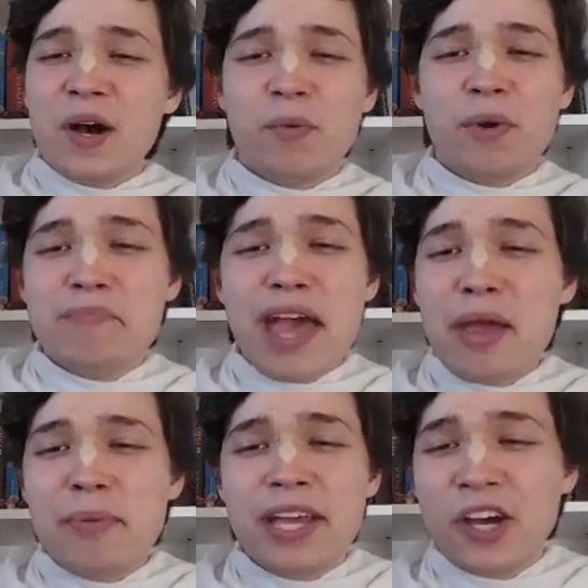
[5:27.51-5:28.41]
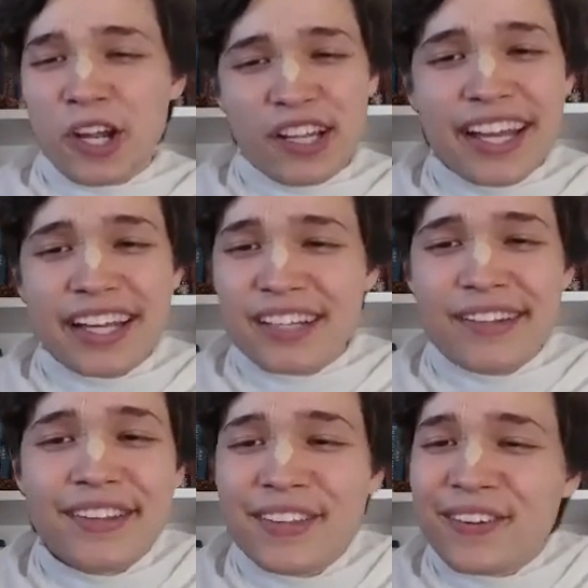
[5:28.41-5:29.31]
we maybe got
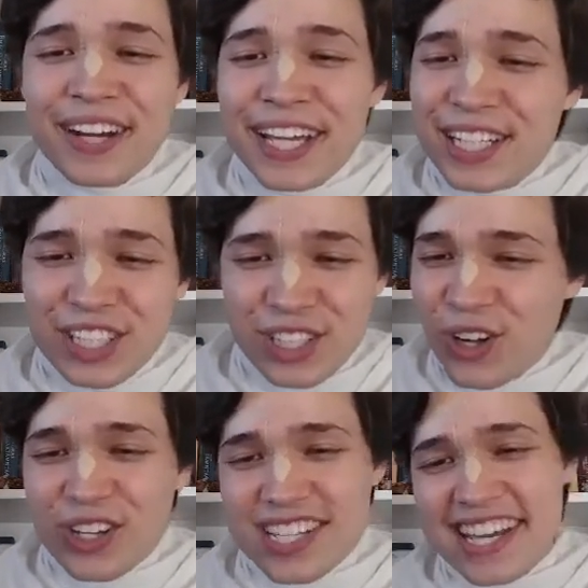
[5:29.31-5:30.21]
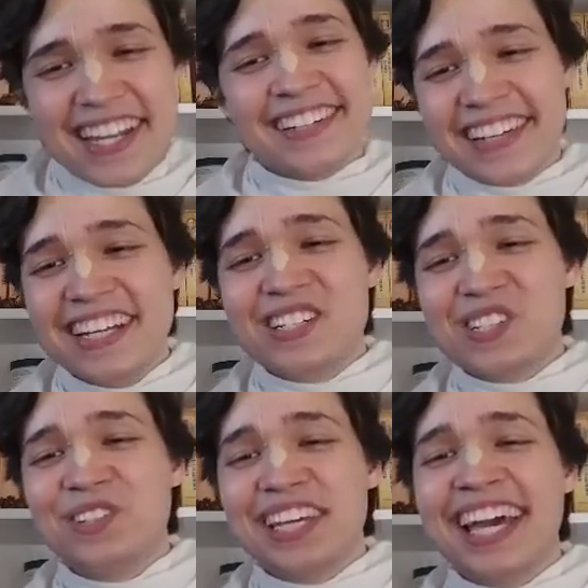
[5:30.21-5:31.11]
like 3 shloks
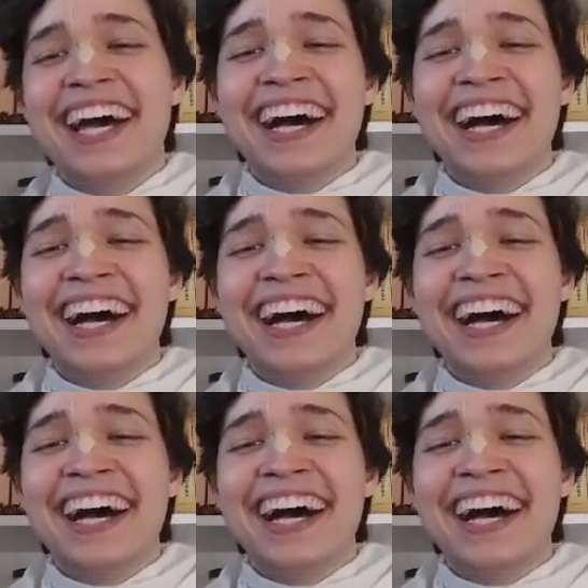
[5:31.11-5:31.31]
into the